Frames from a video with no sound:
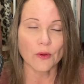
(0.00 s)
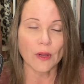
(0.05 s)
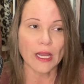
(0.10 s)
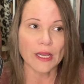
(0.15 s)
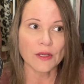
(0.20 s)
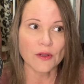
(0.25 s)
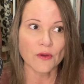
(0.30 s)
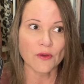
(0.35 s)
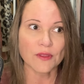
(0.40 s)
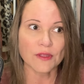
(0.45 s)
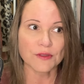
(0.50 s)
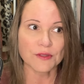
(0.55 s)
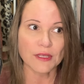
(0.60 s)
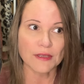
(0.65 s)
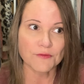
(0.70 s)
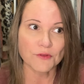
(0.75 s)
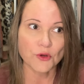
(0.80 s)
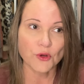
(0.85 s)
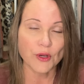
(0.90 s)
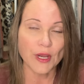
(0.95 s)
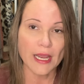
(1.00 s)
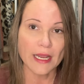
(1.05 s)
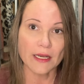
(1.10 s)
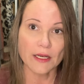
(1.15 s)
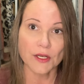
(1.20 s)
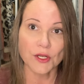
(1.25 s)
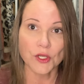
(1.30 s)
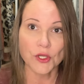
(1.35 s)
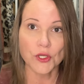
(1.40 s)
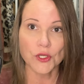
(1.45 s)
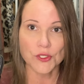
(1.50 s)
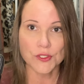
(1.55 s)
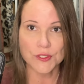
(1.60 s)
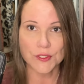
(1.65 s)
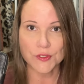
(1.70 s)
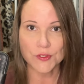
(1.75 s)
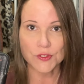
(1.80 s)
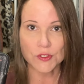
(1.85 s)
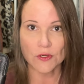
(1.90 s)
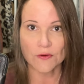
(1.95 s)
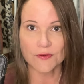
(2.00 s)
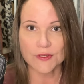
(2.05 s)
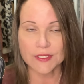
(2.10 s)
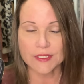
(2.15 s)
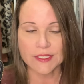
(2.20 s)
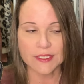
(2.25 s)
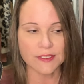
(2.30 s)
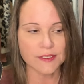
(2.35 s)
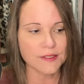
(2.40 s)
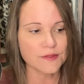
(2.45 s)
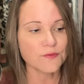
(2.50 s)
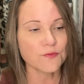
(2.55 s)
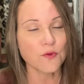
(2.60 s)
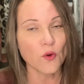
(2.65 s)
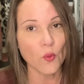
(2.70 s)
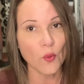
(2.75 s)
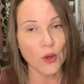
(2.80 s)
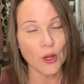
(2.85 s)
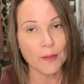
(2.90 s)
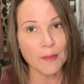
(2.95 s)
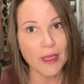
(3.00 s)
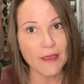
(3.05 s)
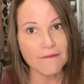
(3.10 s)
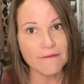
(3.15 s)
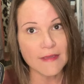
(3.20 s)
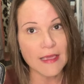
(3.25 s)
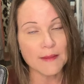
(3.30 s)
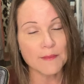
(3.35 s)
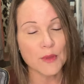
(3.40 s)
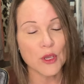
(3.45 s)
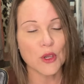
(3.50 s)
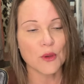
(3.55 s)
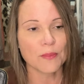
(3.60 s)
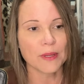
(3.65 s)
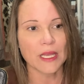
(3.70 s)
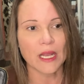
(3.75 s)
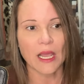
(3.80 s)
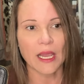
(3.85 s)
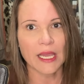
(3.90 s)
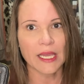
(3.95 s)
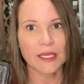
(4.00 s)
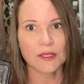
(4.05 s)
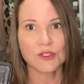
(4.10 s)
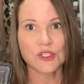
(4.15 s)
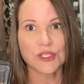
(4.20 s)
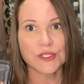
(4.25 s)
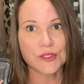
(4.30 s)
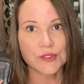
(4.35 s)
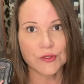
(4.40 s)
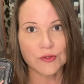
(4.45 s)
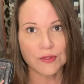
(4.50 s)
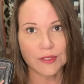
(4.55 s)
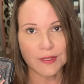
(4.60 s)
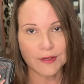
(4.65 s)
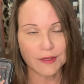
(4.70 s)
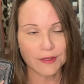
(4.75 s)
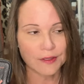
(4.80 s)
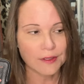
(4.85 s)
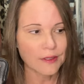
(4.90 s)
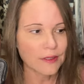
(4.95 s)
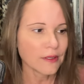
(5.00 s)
I know that they've created a goods and services form of Venmo, but I just do the,